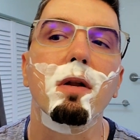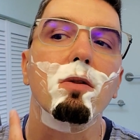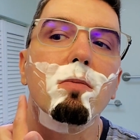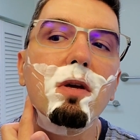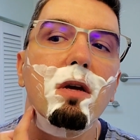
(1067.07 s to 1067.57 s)
I
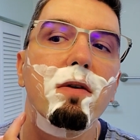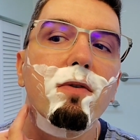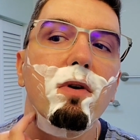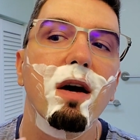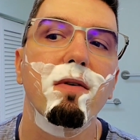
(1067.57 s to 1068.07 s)
need to be
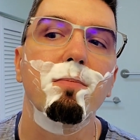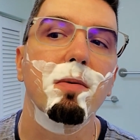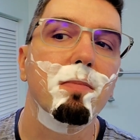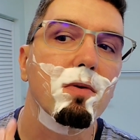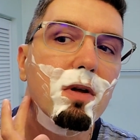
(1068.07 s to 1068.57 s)
careful, have a
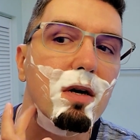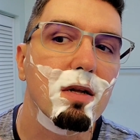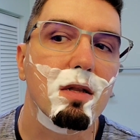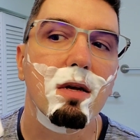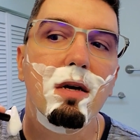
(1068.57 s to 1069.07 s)
pimple there
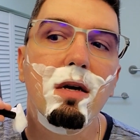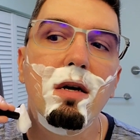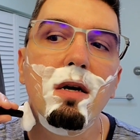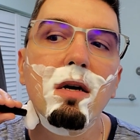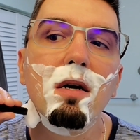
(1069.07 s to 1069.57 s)
that
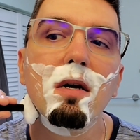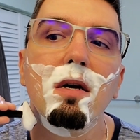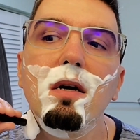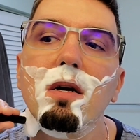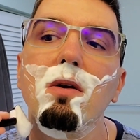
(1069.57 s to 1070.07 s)

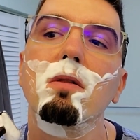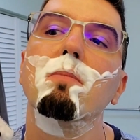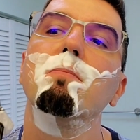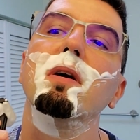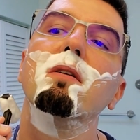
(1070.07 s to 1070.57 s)

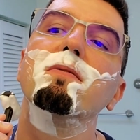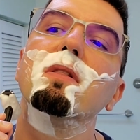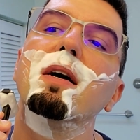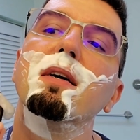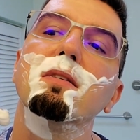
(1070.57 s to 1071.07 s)
got a bit of
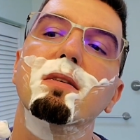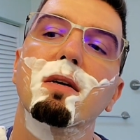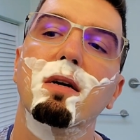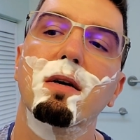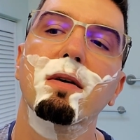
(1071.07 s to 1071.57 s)

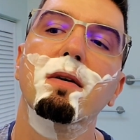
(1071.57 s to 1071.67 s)
slice.